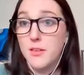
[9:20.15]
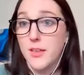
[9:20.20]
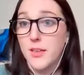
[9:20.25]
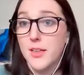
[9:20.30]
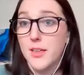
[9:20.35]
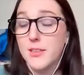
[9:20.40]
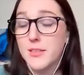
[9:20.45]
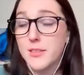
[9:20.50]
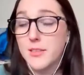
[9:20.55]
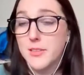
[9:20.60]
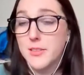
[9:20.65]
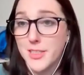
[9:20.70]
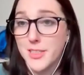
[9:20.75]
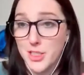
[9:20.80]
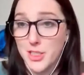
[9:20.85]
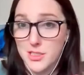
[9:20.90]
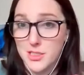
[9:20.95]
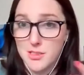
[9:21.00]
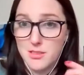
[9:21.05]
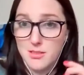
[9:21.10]
like to
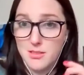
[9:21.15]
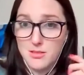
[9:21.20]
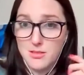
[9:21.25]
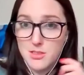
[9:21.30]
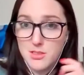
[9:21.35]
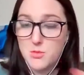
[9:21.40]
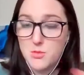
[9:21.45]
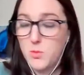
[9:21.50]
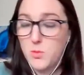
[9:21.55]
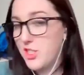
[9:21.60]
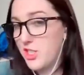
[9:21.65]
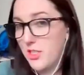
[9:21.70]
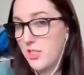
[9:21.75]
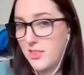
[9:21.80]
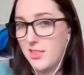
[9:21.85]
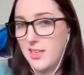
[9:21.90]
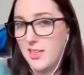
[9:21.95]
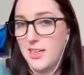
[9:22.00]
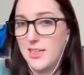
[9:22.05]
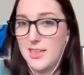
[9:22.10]
just switch
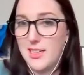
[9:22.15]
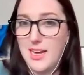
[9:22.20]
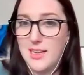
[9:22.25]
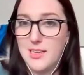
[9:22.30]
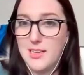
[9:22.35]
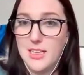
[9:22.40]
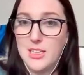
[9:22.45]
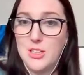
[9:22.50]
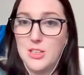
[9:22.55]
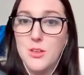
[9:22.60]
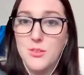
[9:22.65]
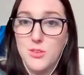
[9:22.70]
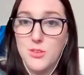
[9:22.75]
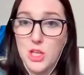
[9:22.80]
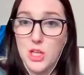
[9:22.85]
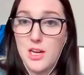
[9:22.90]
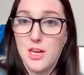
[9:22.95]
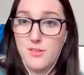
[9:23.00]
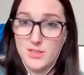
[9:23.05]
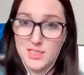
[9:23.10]
it like that, like you have a
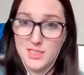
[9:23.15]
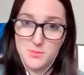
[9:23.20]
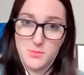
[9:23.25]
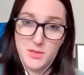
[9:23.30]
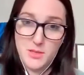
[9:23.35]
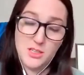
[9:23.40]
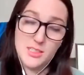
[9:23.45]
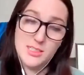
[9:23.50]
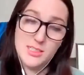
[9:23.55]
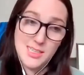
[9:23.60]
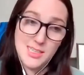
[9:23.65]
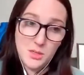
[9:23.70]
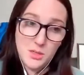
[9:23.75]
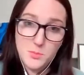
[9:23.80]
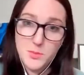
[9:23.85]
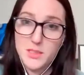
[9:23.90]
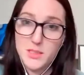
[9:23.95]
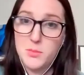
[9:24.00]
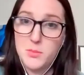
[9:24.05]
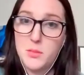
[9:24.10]
lot of experience
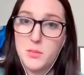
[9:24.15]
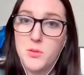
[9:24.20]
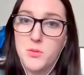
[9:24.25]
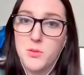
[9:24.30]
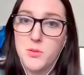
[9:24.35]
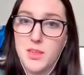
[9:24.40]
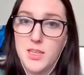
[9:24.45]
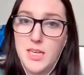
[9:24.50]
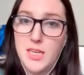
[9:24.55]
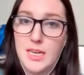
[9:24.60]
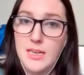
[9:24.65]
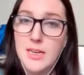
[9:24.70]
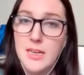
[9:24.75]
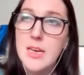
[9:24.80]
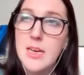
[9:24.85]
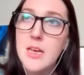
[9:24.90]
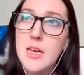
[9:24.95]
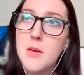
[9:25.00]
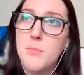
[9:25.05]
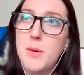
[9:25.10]
helping people with that,
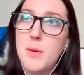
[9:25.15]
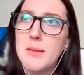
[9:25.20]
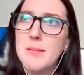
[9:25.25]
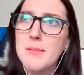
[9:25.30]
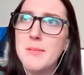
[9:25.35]
but